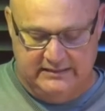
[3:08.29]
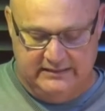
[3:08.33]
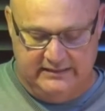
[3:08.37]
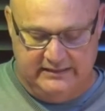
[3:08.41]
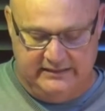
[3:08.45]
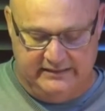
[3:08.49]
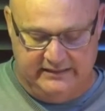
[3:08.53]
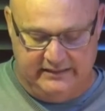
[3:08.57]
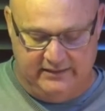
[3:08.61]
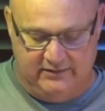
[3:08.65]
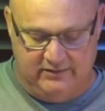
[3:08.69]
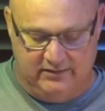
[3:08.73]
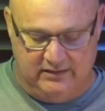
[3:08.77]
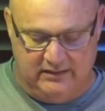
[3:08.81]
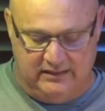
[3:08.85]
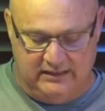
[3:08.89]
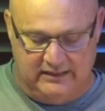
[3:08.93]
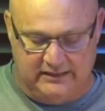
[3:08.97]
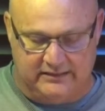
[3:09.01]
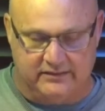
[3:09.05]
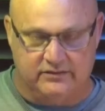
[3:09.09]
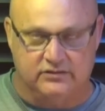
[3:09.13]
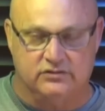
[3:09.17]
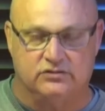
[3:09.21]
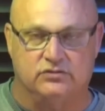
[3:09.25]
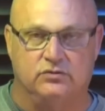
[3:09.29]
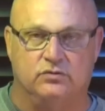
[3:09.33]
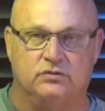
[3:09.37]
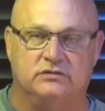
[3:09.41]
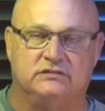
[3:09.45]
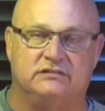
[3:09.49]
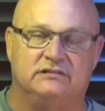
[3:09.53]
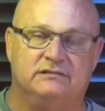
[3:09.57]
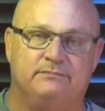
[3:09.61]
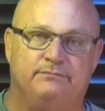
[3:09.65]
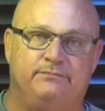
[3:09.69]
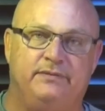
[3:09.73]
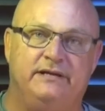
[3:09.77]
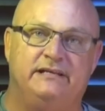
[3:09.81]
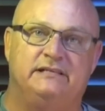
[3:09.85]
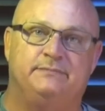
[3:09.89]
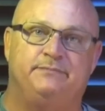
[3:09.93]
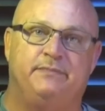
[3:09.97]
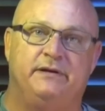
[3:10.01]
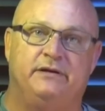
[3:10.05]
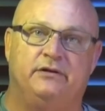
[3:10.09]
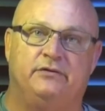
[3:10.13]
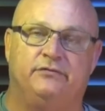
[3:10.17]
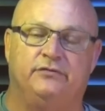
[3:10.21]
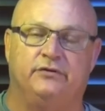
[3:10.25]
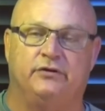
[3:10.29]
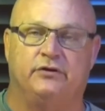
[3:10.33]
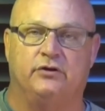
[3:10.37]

And here I like this horse, best bet on the